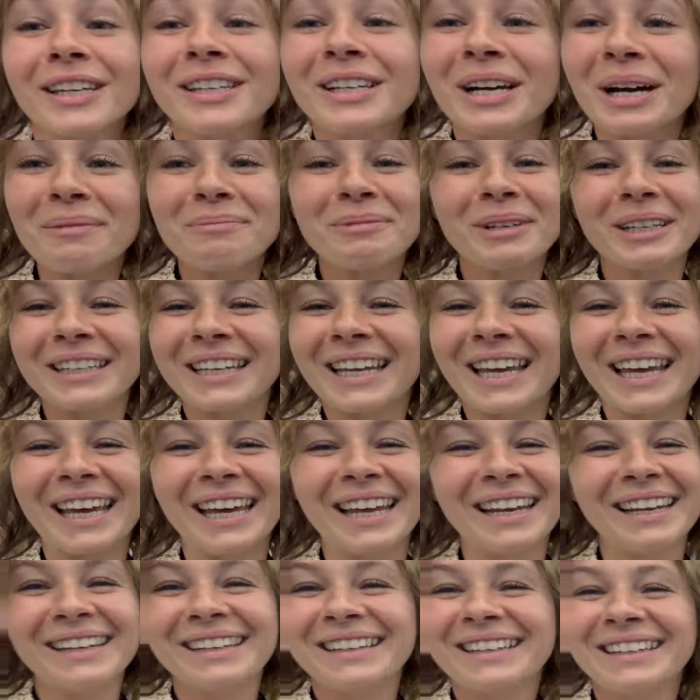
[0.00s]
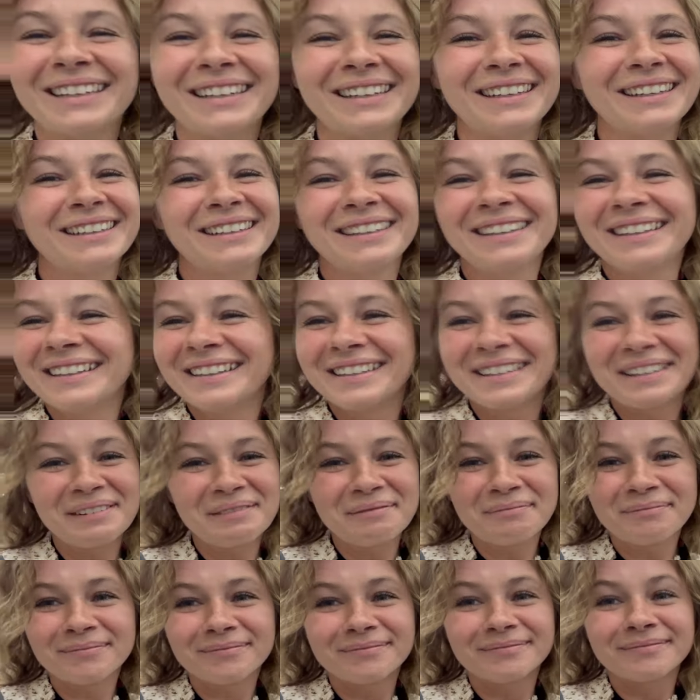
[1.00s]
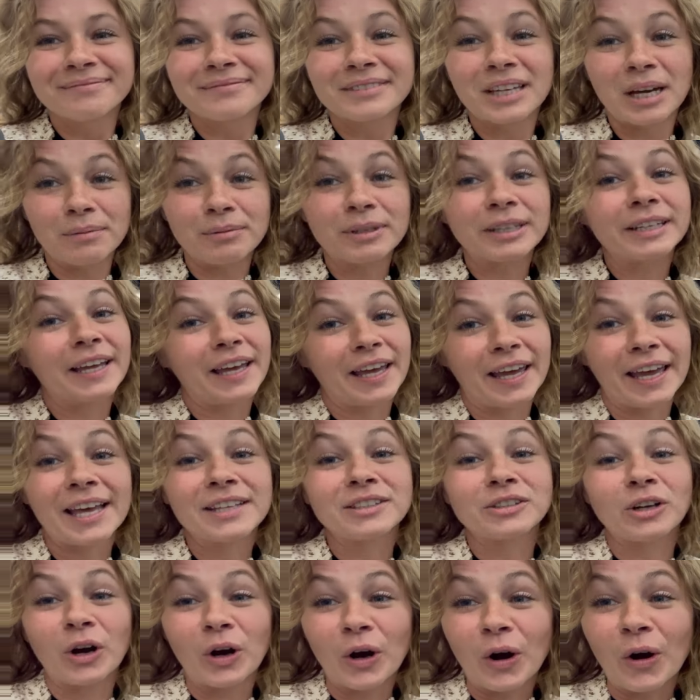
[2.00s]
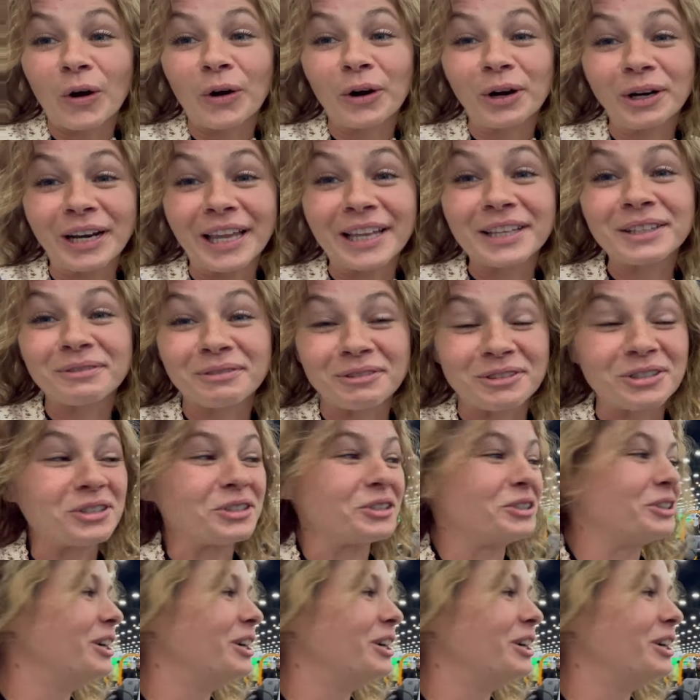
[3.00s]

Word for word: Cub Cadet, Cub Cadet has our heart, that's for sure.